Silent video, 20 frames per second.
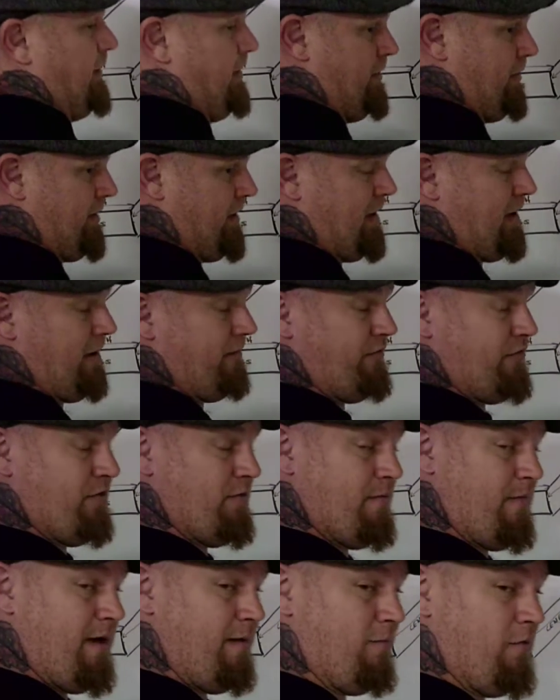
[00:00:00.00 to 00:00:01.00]
Okay? If you
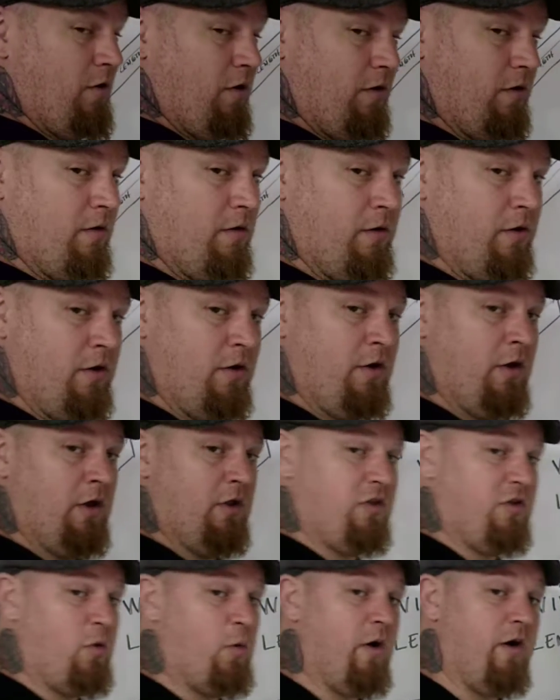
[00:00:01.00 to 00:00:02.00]
remember,
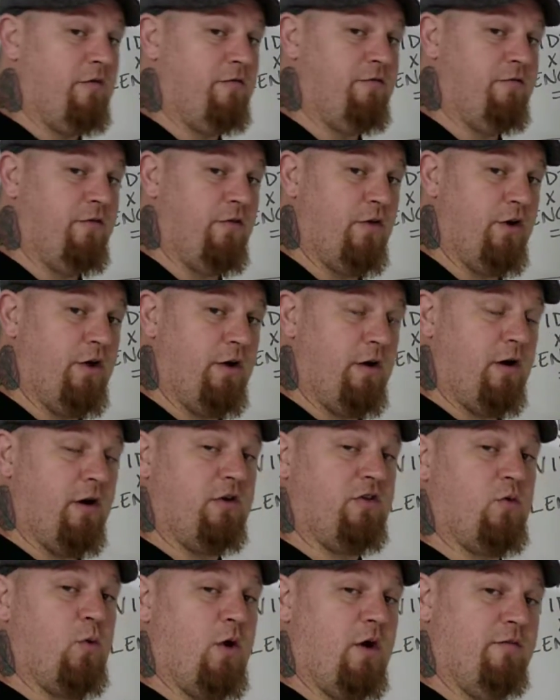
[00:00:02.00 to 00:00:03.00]

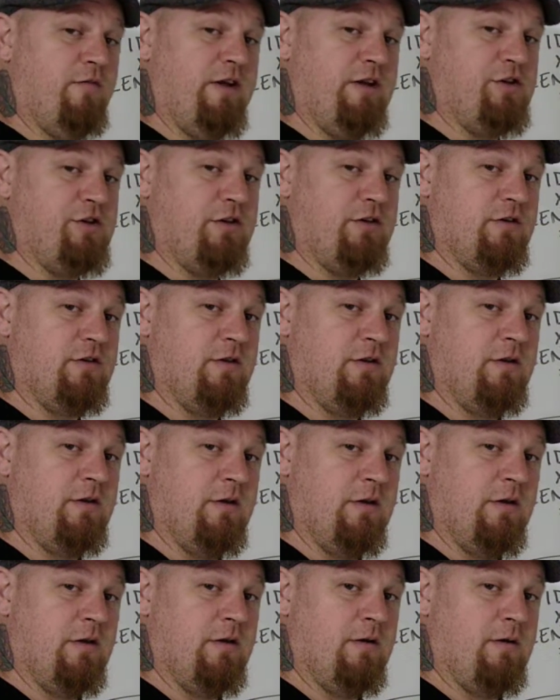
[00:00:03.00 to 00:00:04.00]
12 inches
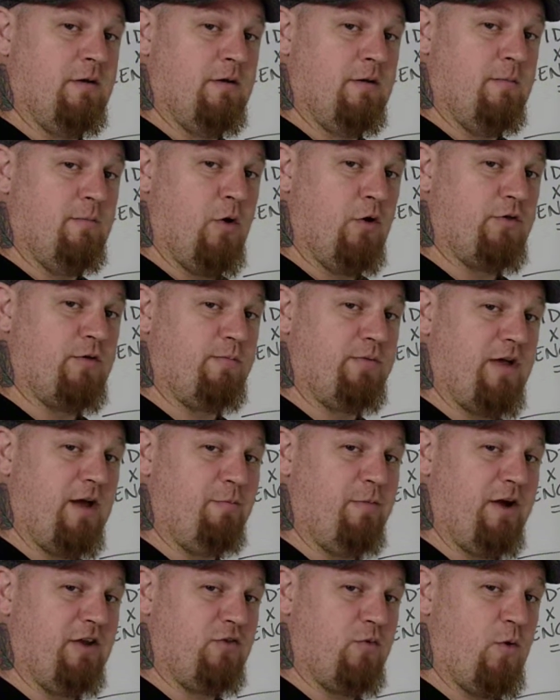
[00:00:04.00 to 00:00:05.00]
multiplied
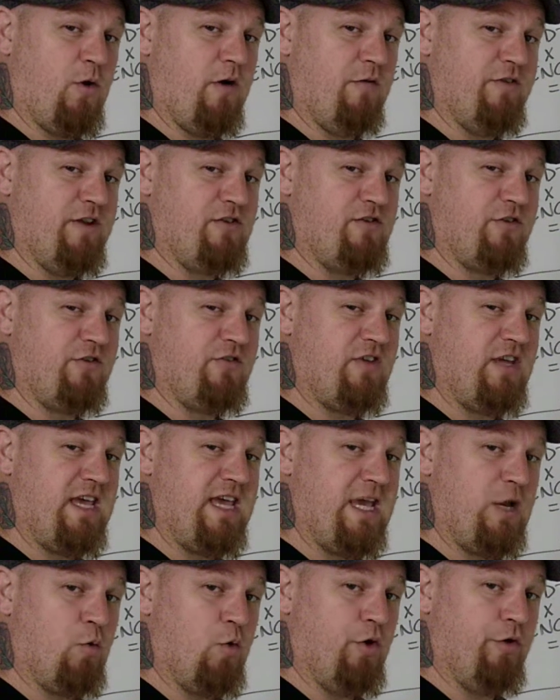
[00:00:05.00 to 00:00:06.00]
by 12 inches
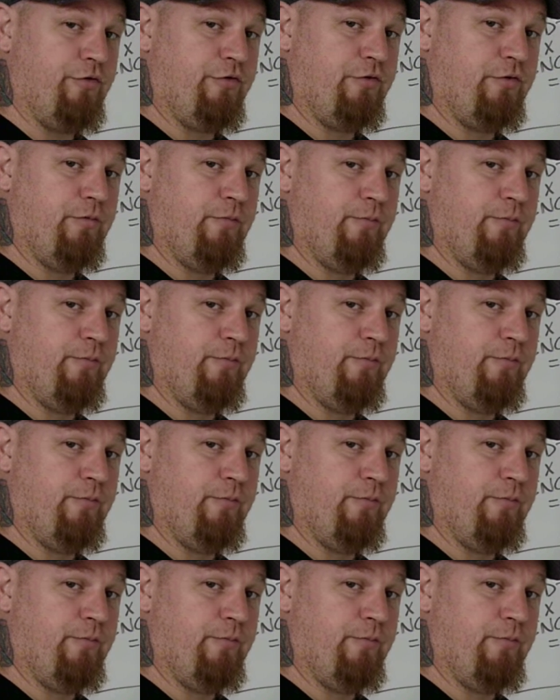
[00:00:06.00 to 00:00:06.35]
equals